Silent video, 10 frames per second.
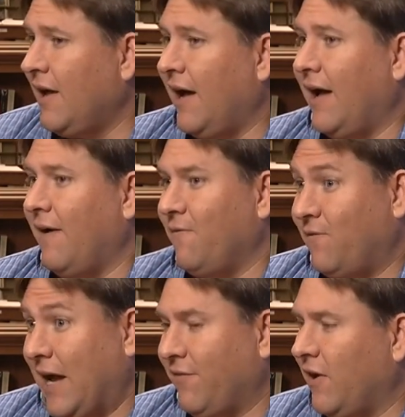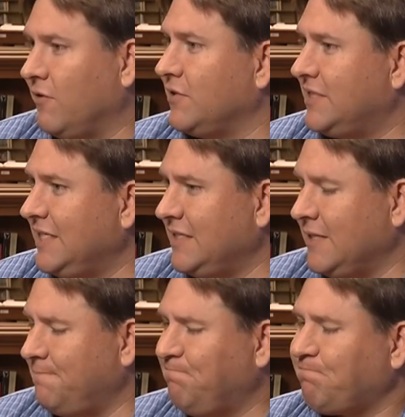uh, 500
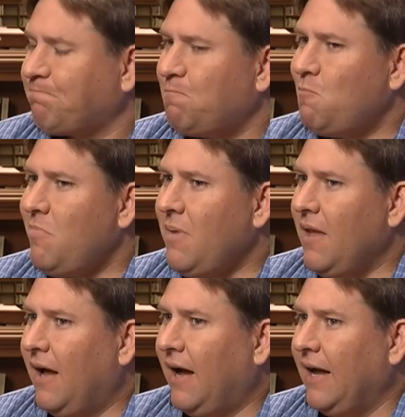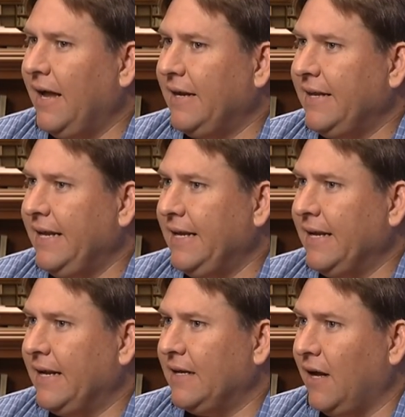season. Uh, and
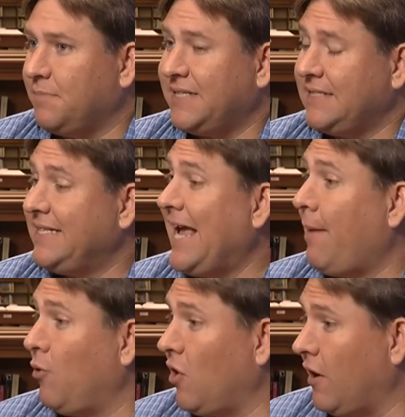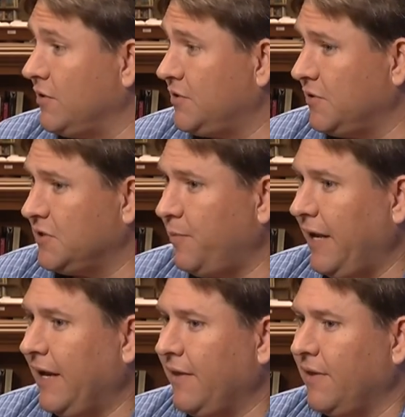he uh, upsets the apple cart, so to
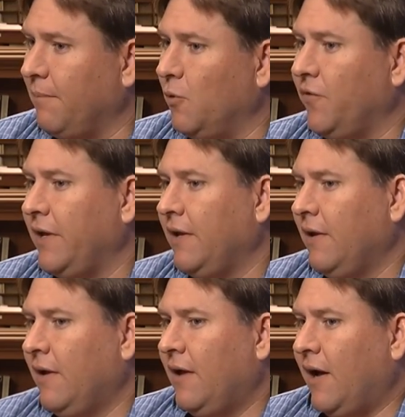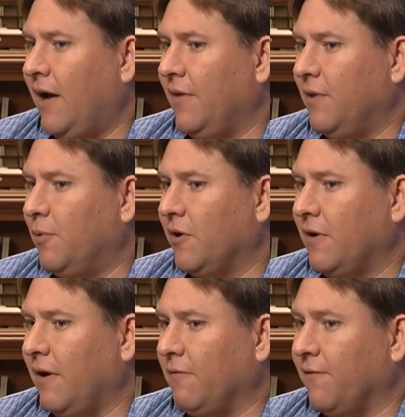speak. And the movie, uh, the book
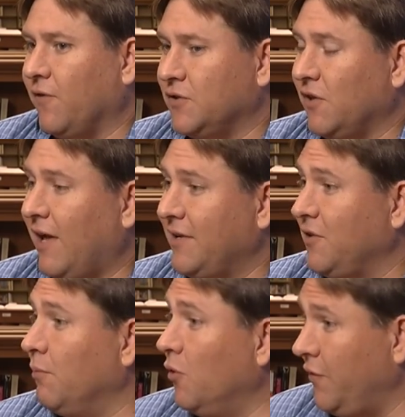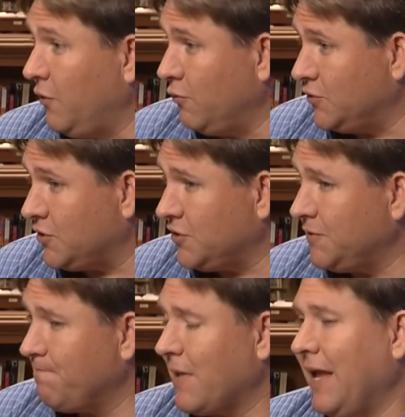uh, refers a lot to the movie
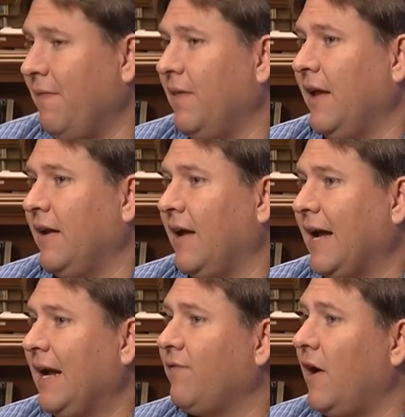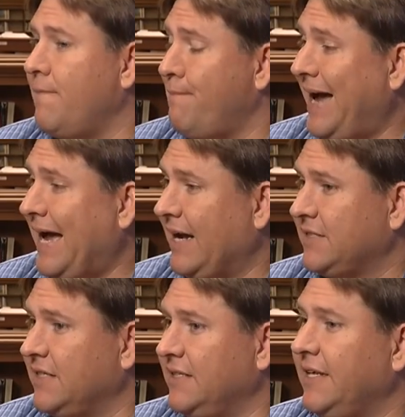Hoosiers, and then uh, kind of
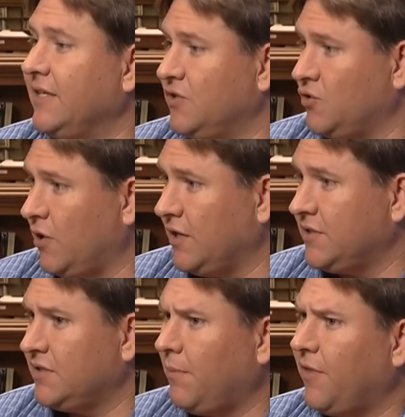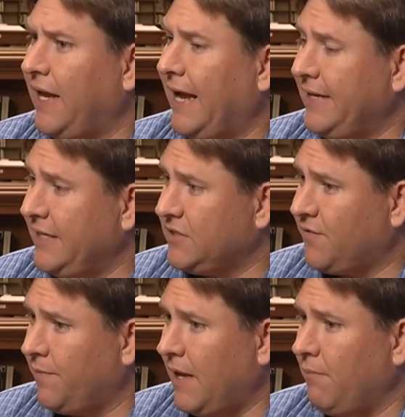unpacks and deconstructs some of the ideas
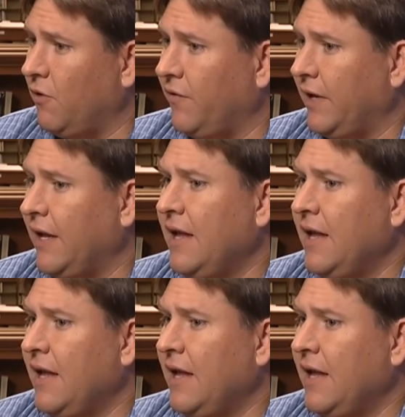from that movie,